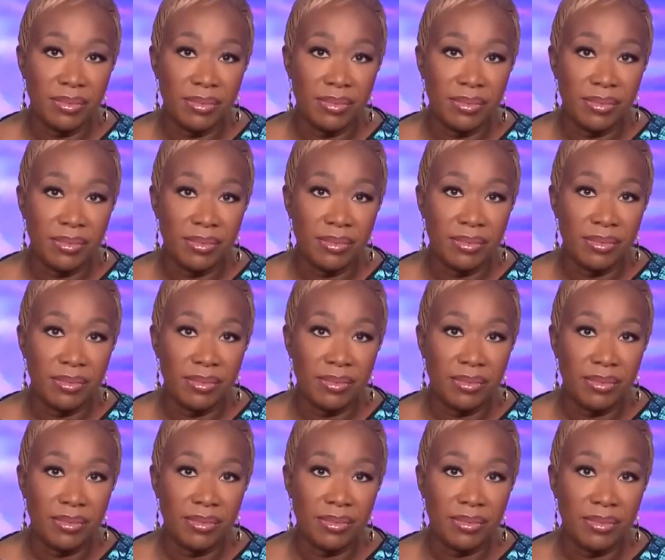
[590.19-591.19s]

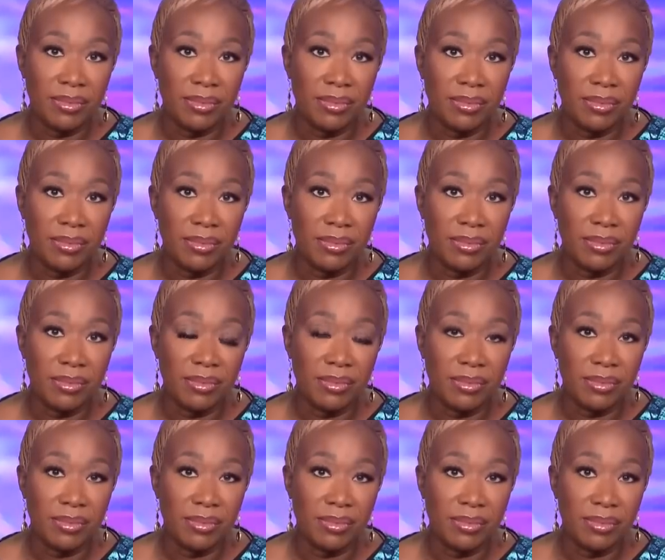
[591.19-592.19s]

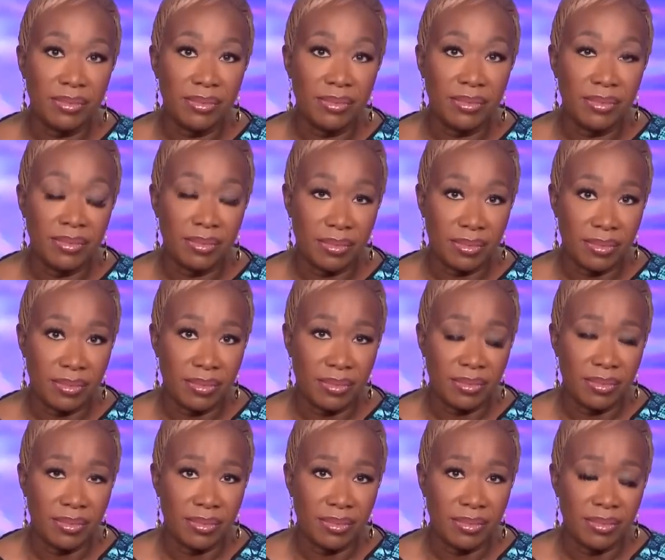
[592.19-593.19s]

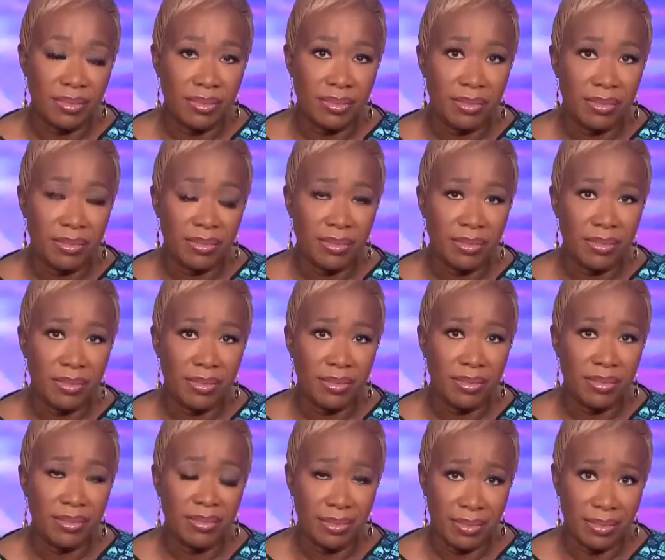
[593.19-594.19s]

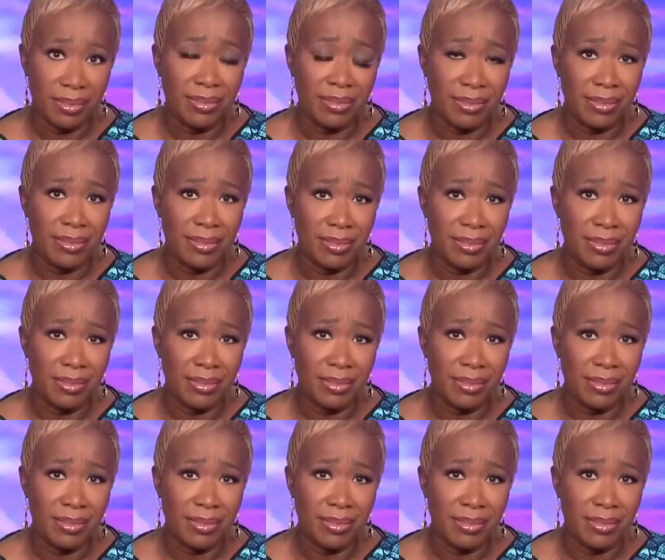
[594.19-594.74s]
No words are spoken by the person on screen.